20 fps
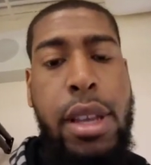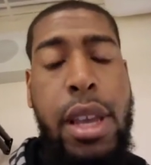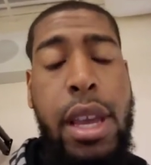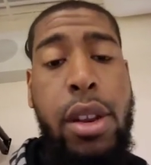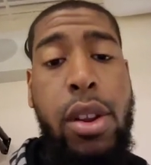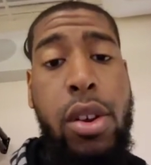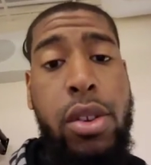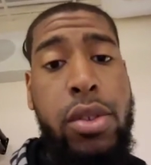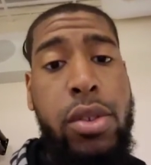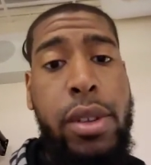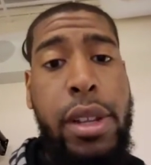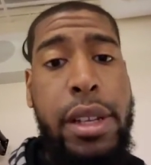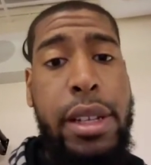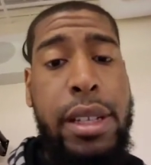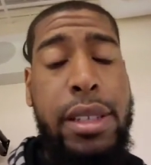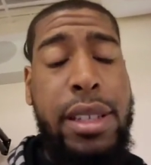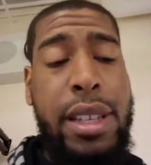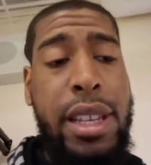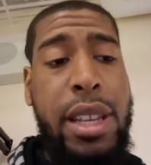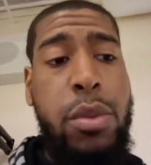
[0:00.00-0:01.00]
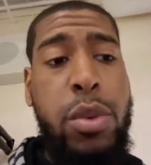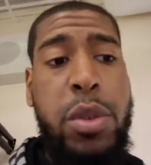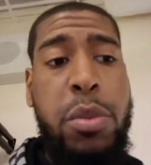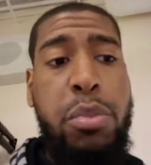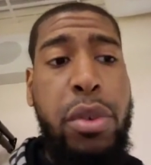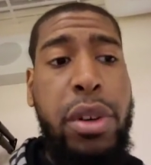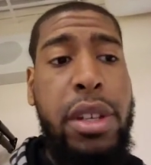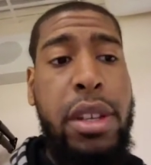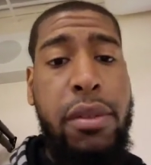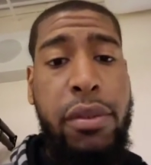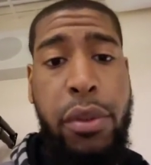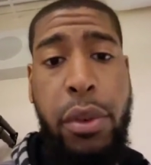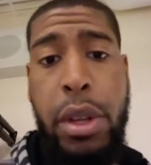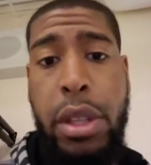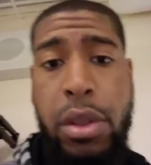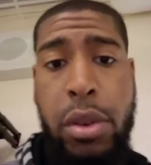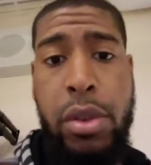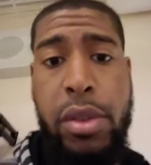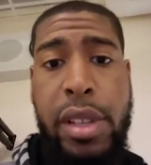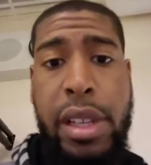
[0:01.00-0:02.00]
And also, like I said, he was breaking
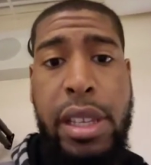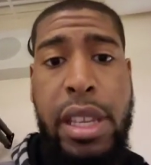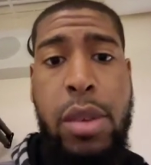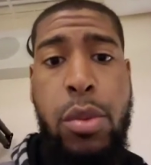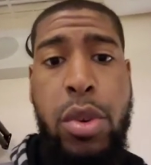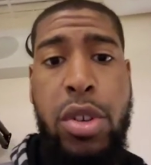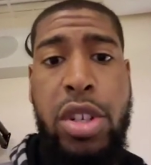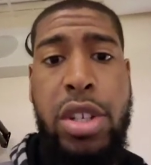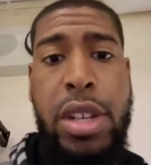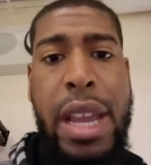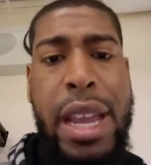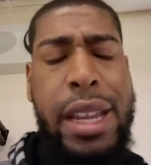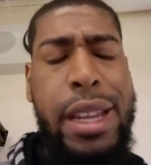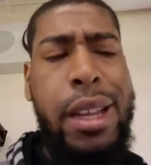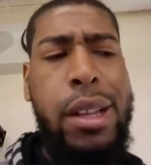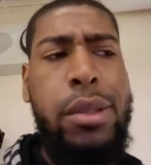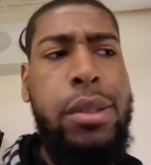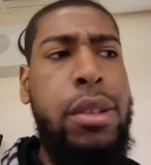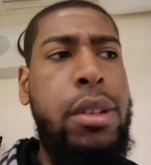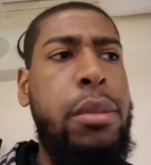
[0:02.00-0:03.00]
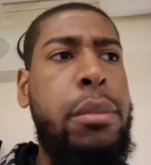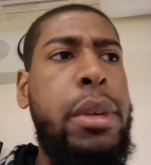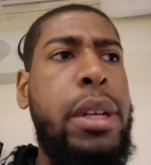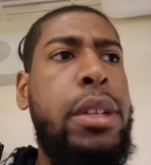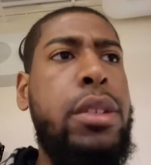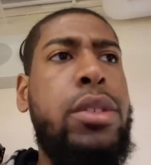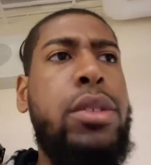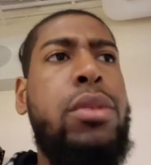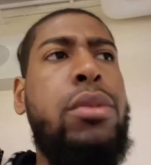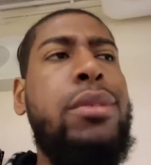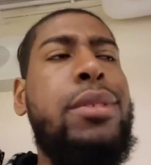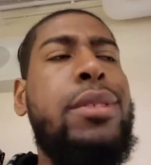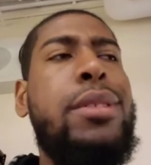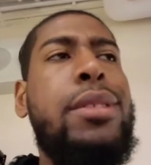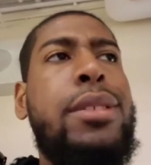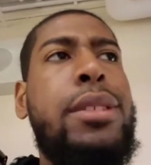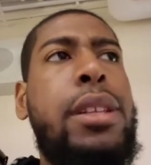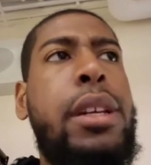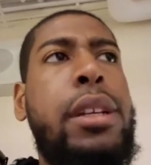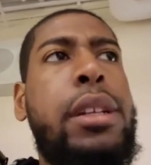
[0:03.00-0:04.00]
free throws like he was Shaq out there, man. So it's
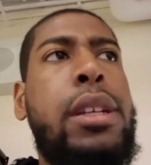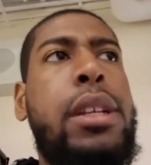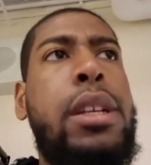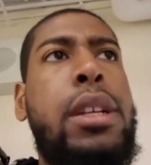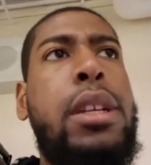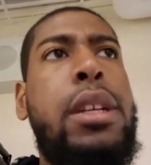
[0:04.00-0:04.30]
just like.